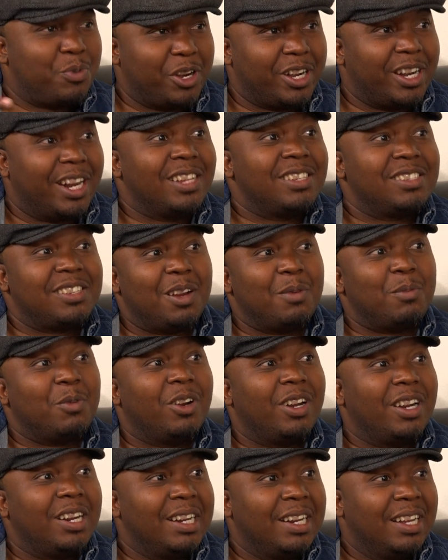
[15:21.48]
pregnant
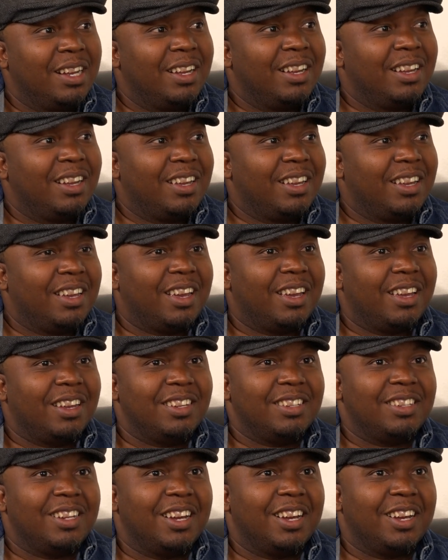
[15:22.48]
someone,
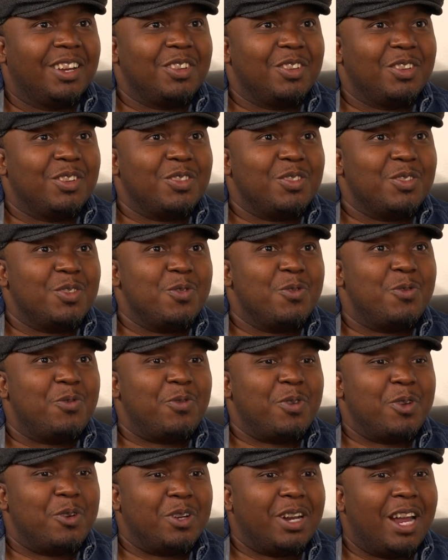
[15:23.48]
and you
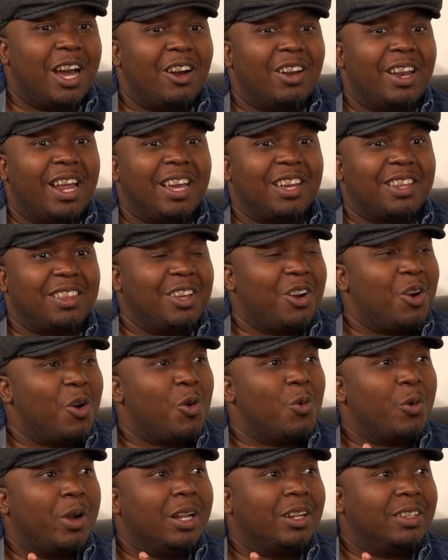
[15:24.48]
feel now like the
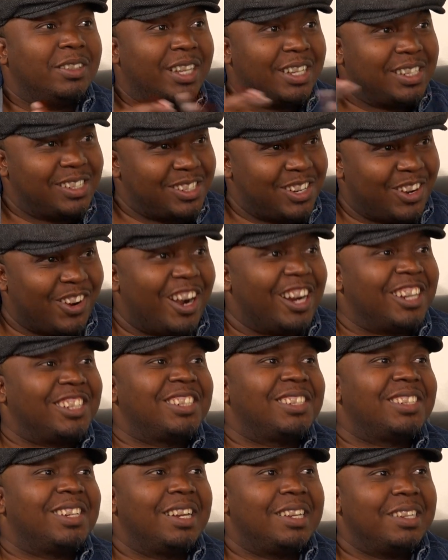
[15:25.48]
whole world has
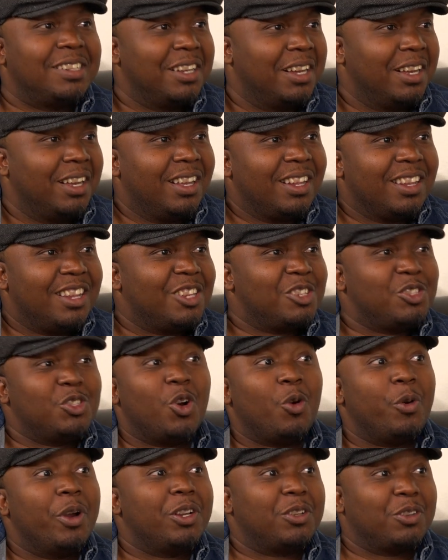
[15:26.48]
crashed and there's
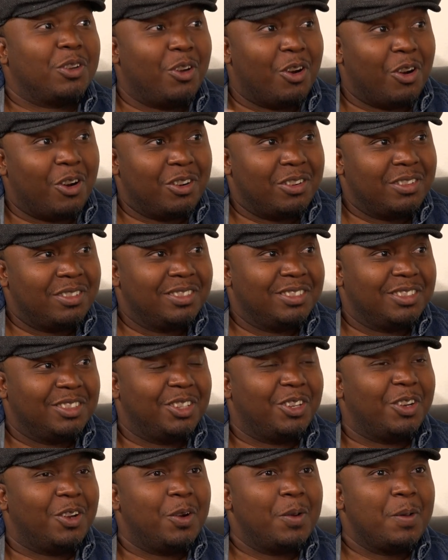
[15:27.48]
nowhere to go,
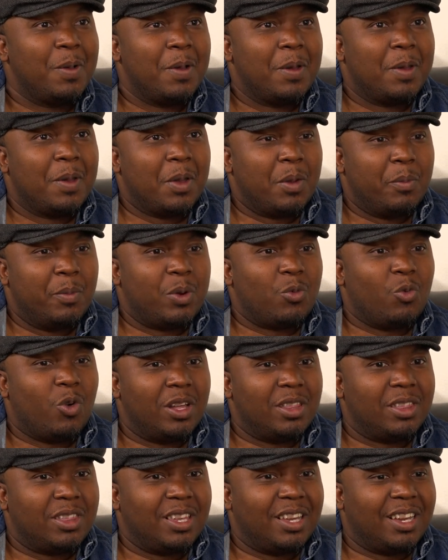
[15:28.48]
you know. But
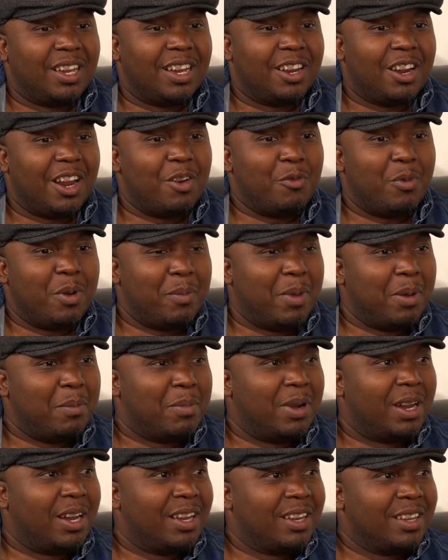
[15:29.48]
one thing I
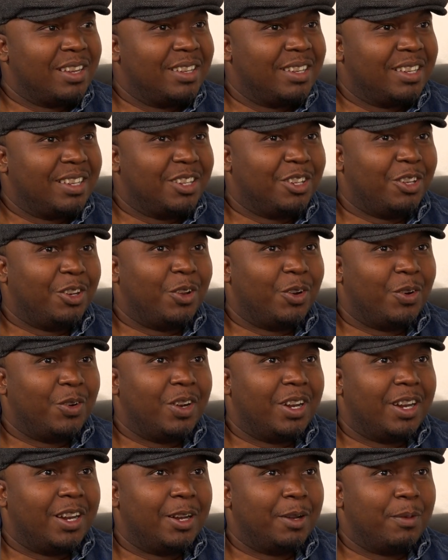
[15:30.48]
remember, you
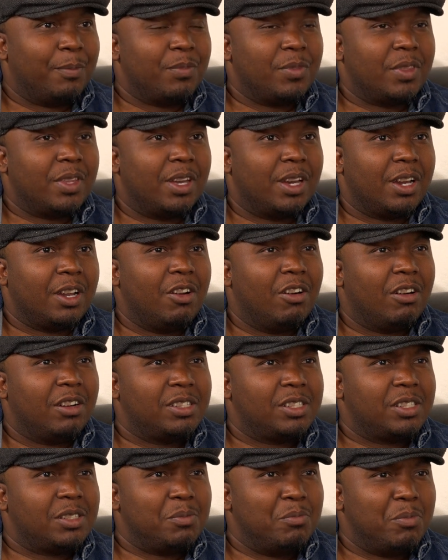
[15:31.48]
know,
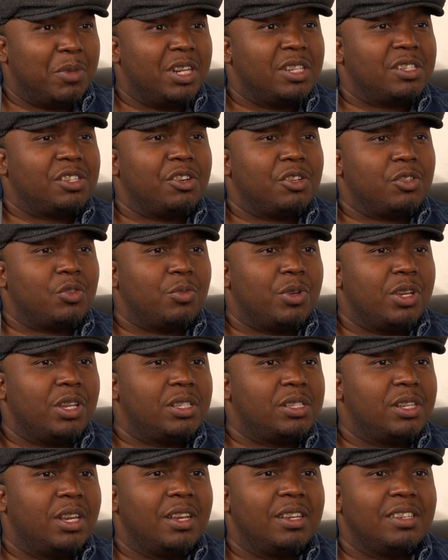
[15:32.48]
God's ministering to me,
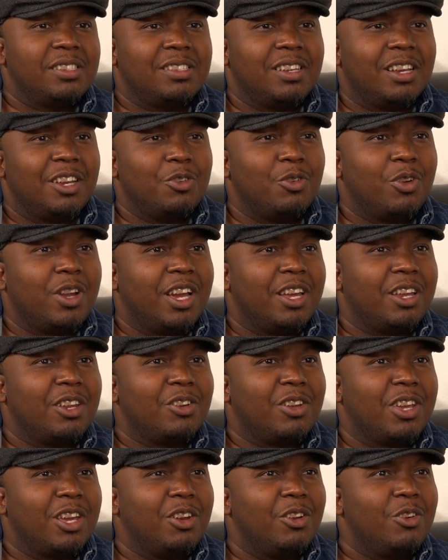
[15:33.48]
he says, you
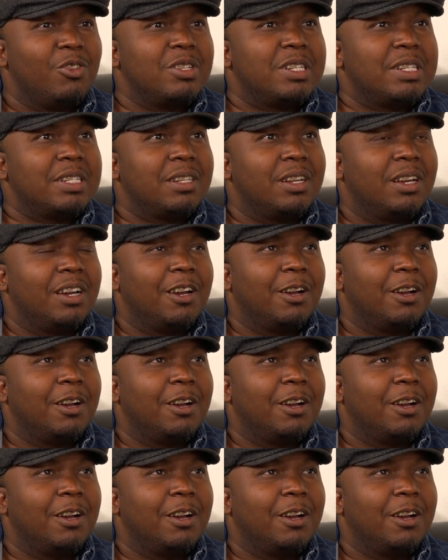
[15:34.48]
cannot